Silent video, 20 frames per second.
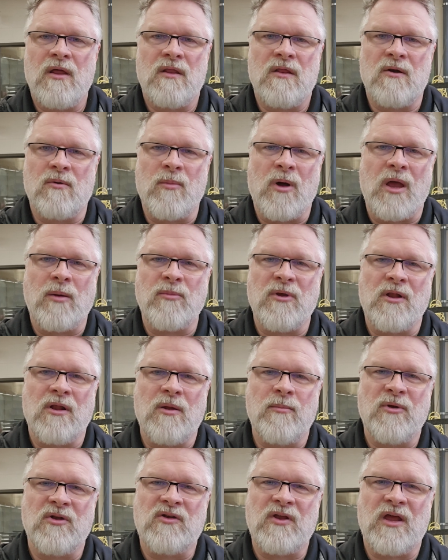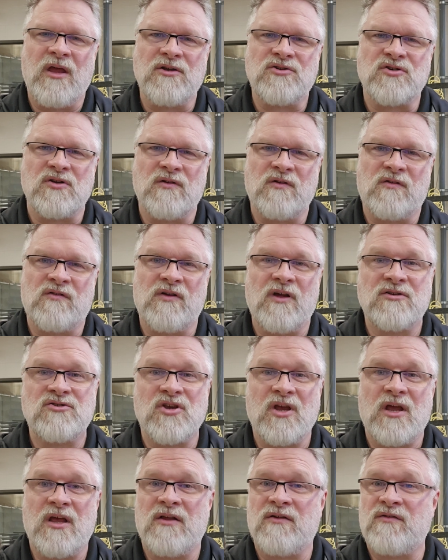There might be limitations
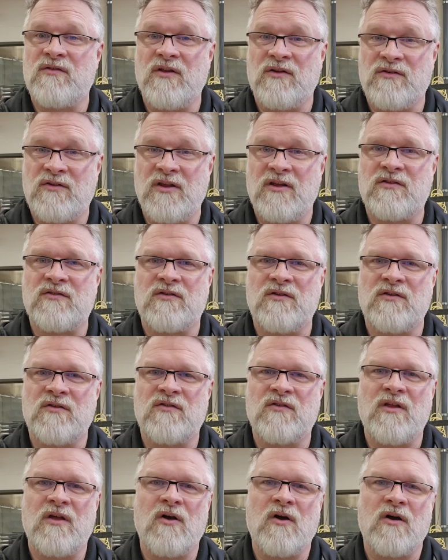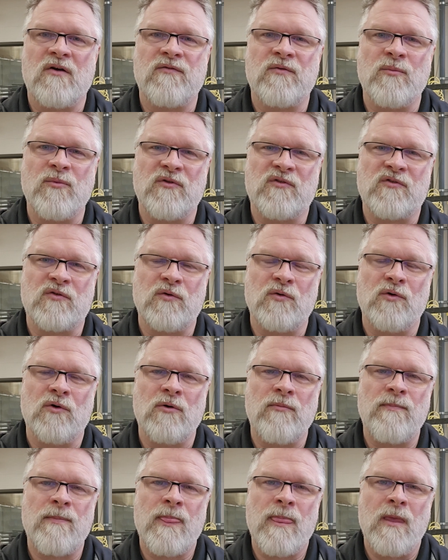such as the distance they are from the
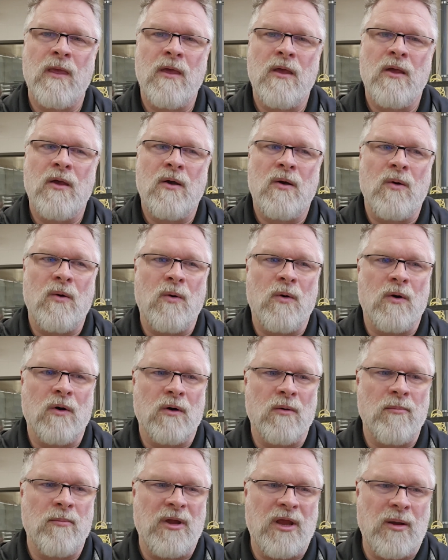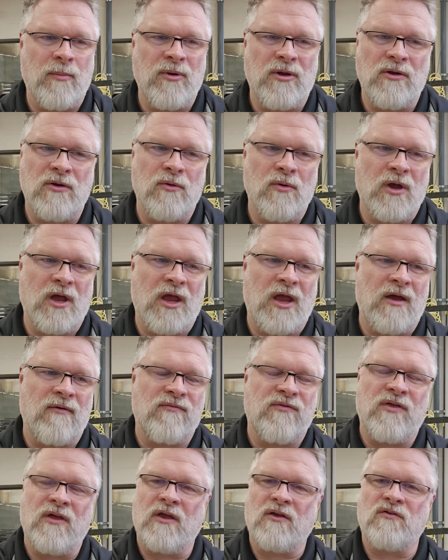school, or maybe you
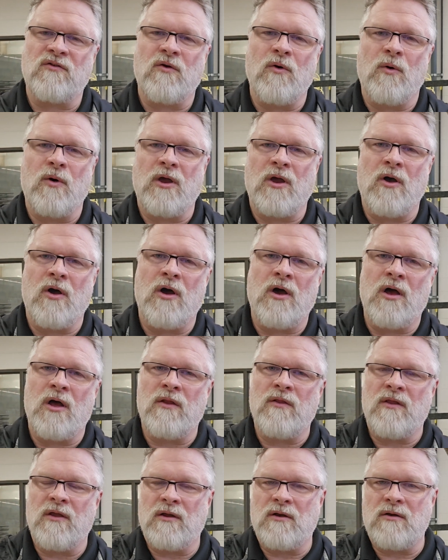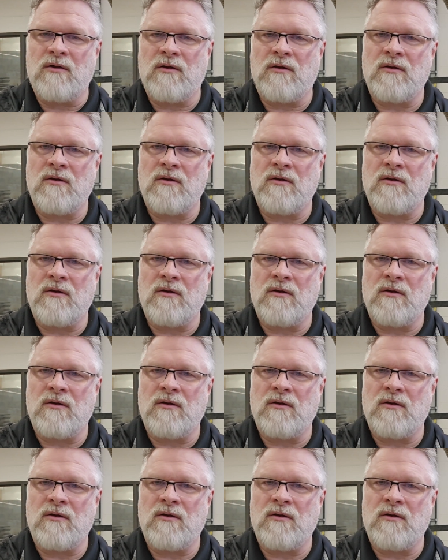have things going on that